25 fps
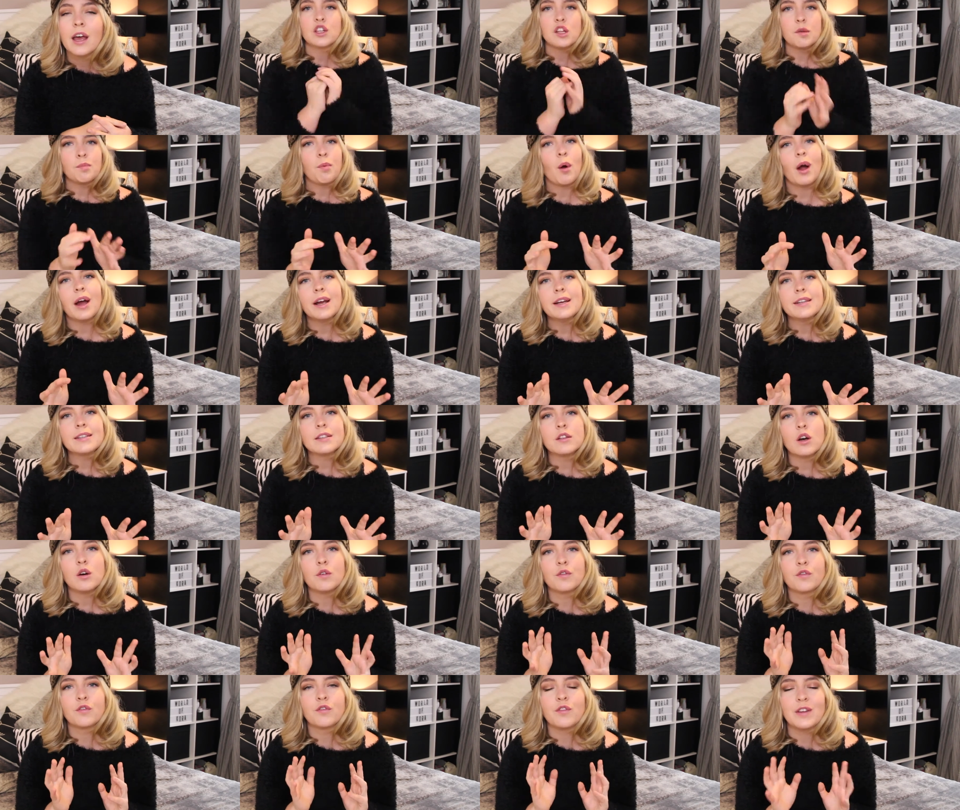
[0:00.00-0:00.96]
So the price
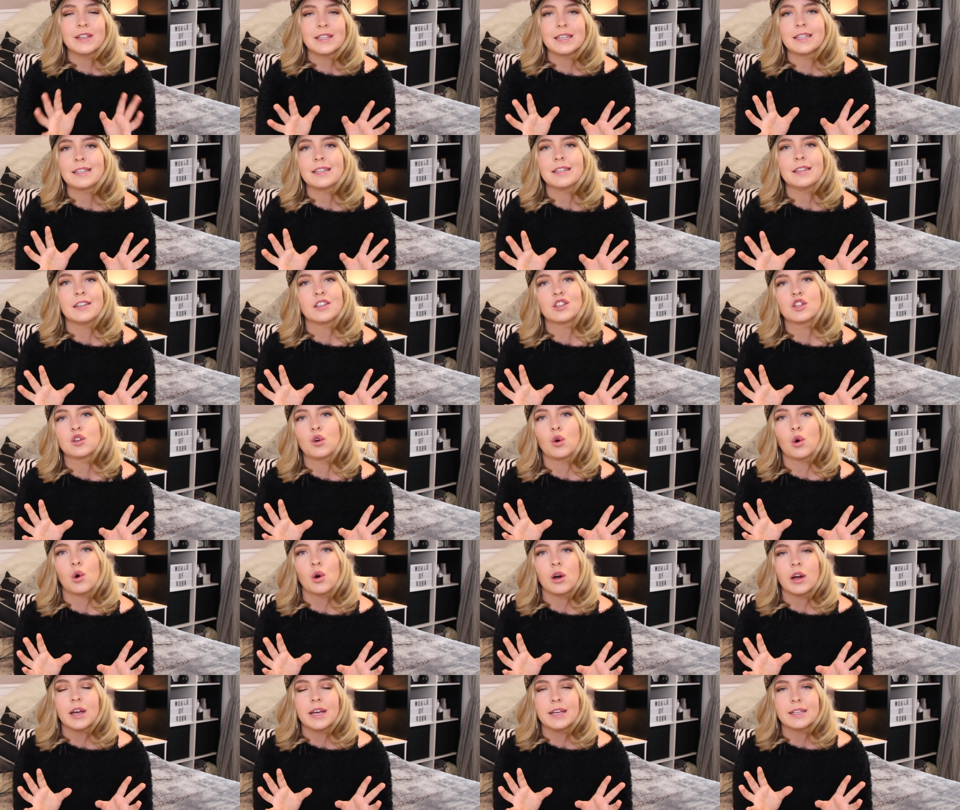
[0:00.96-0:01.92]
of visiting the
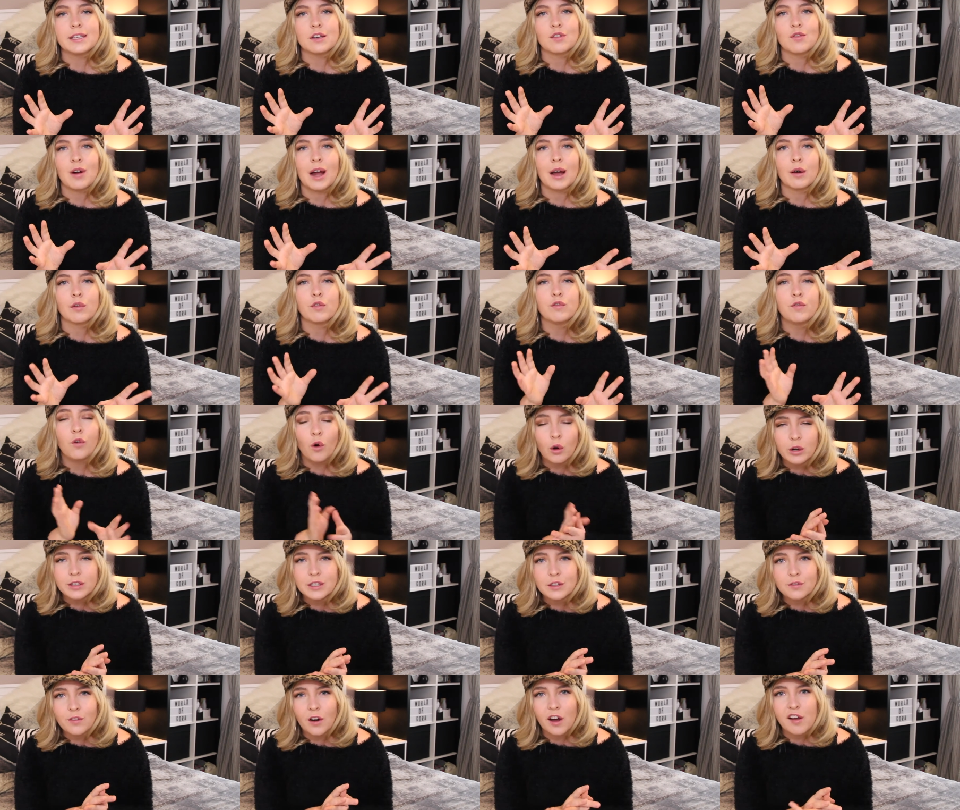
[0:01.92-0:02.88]
tour is around
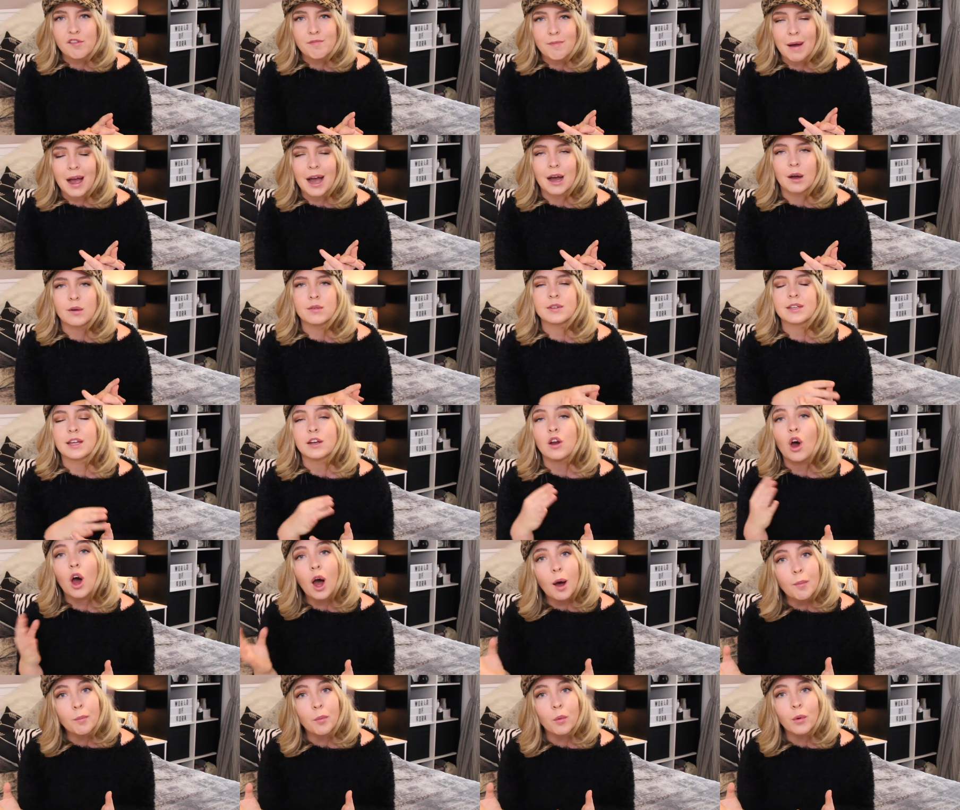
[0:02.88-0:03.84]
forty-five pounds and
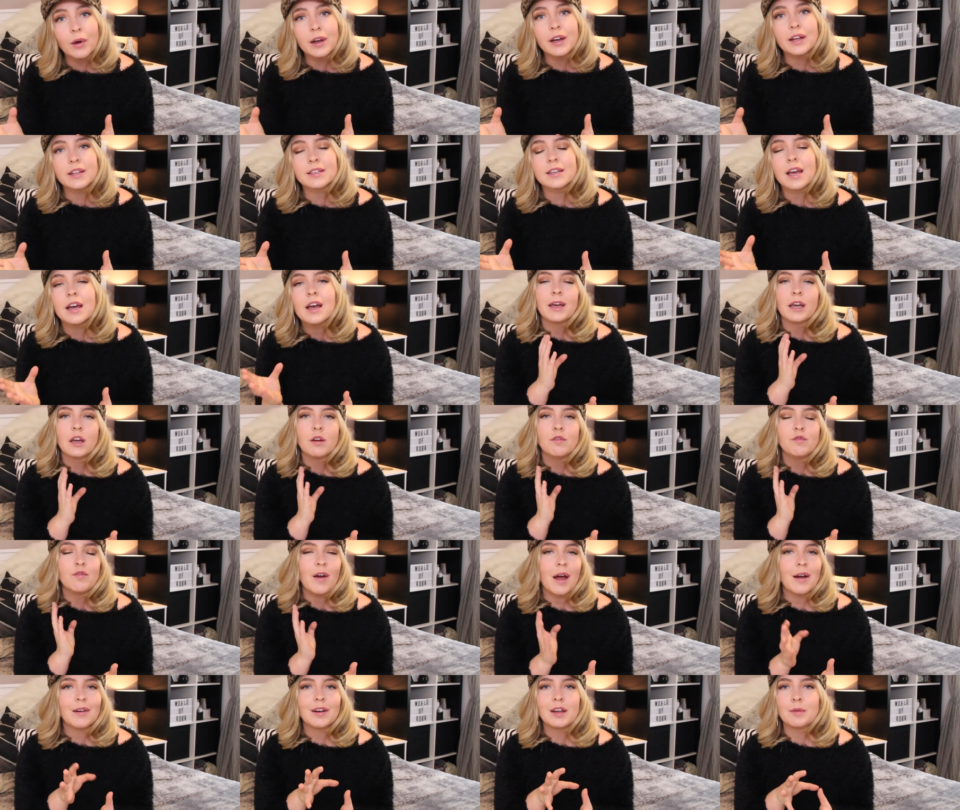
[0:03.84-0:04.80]
upwards. It can
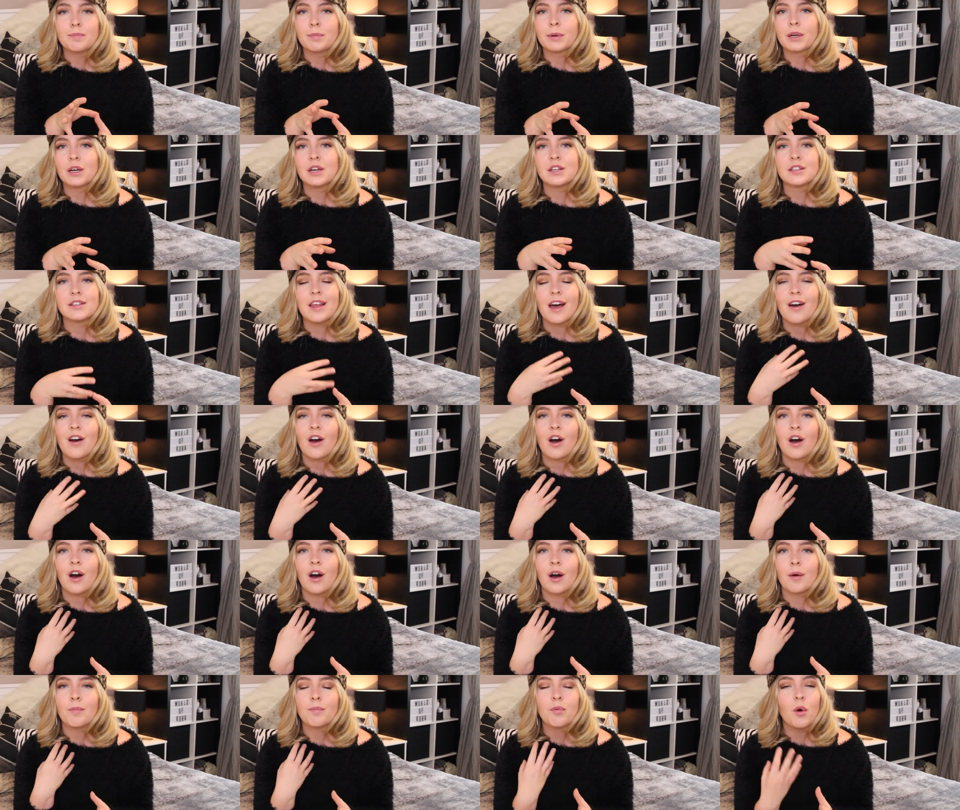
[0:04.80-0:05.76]
vary because there
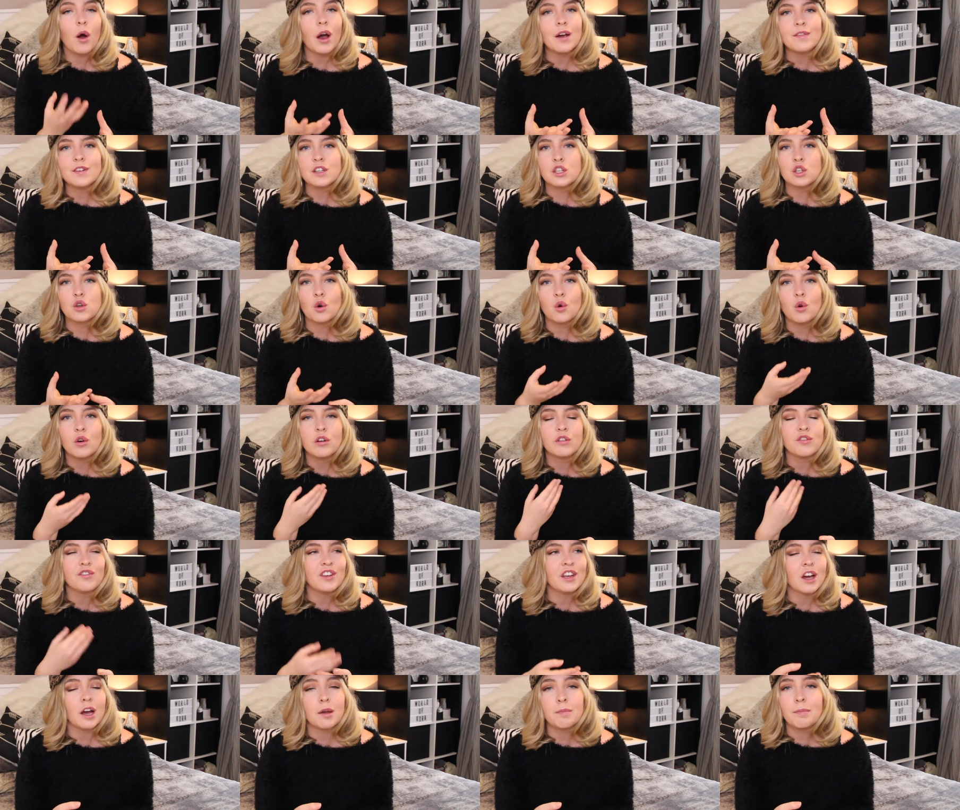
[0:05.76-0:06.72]
are private
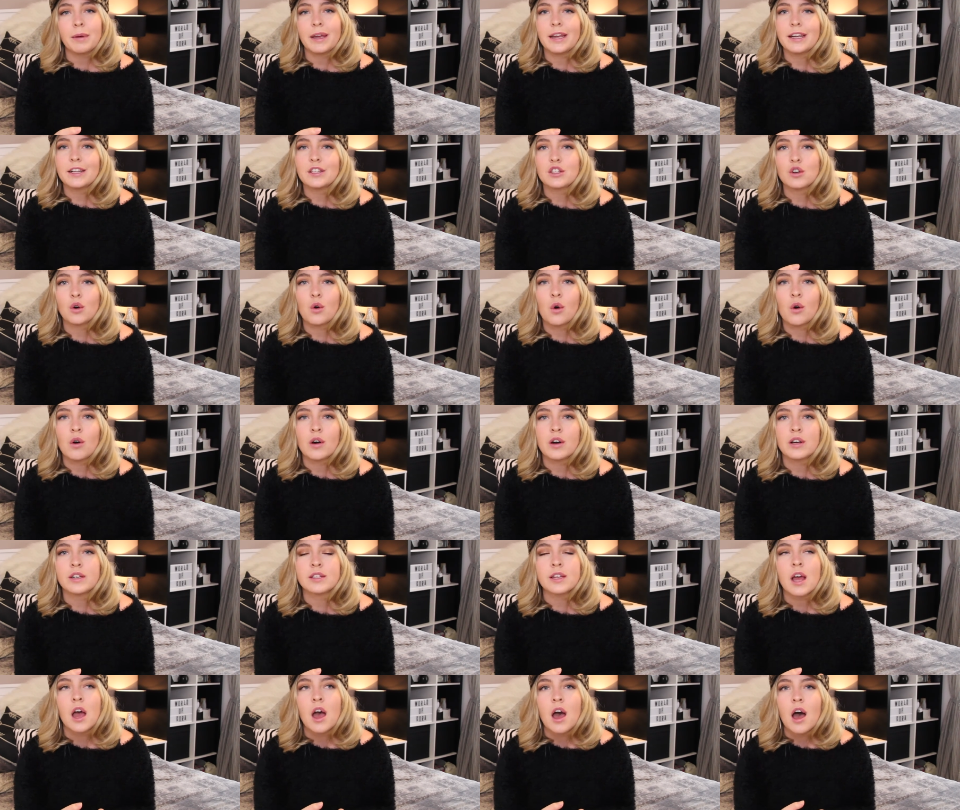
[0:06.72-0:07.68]
tours, V I P
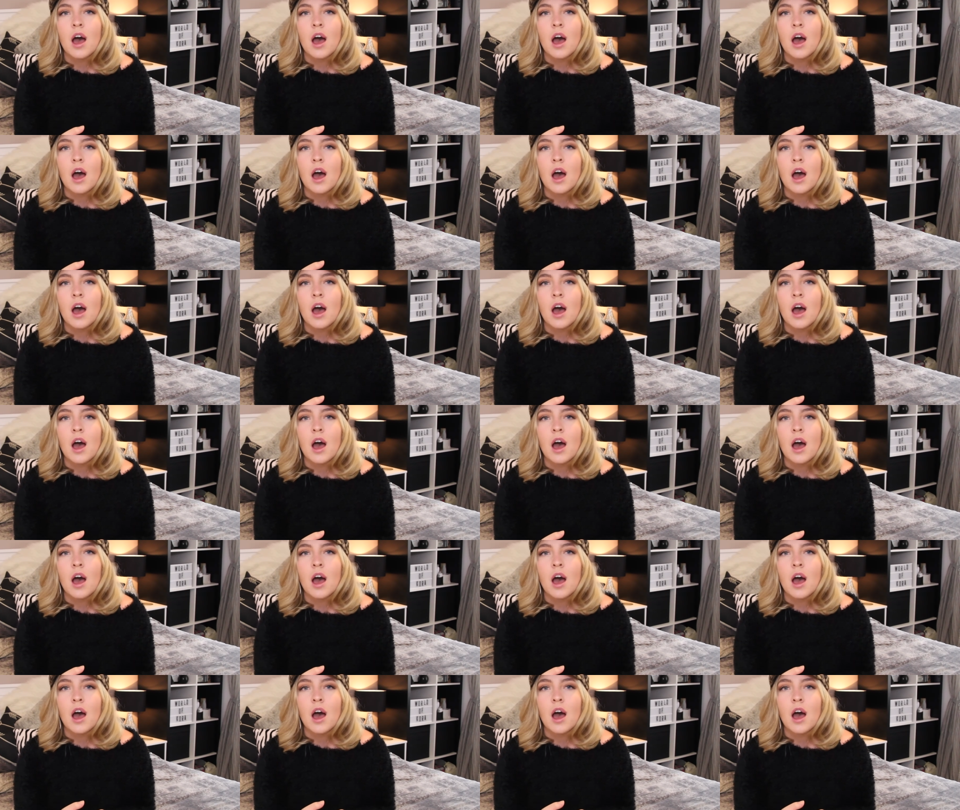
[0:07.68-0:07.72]
tours,